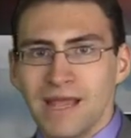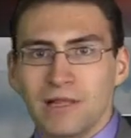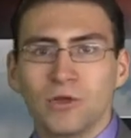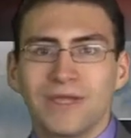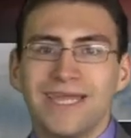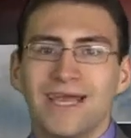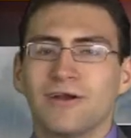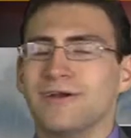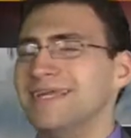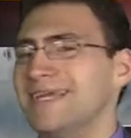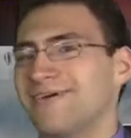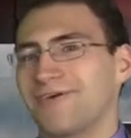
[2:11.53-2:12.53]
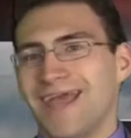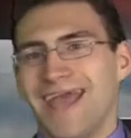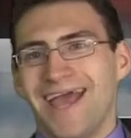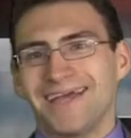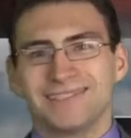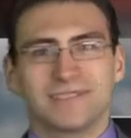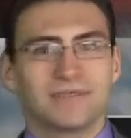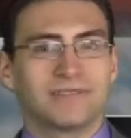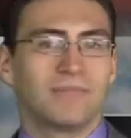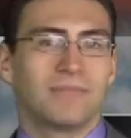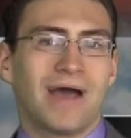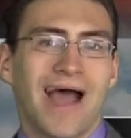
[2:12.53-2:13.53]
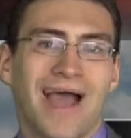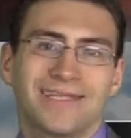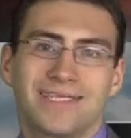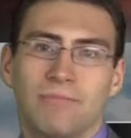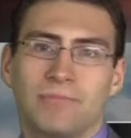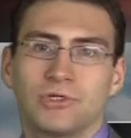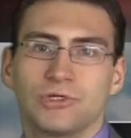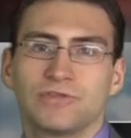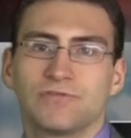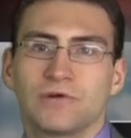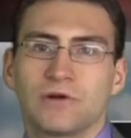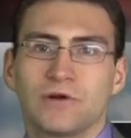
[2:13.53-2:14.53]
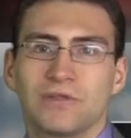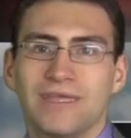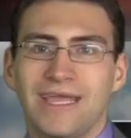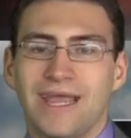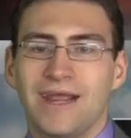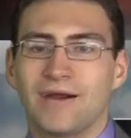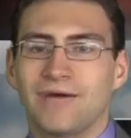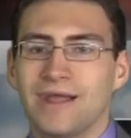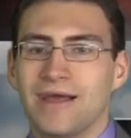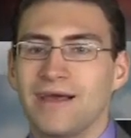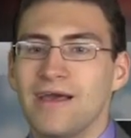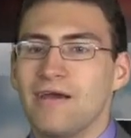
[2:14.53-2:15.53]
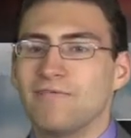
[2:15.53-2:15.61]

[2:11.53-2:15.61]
Looking at our NeoCast, some high temperatures for the area.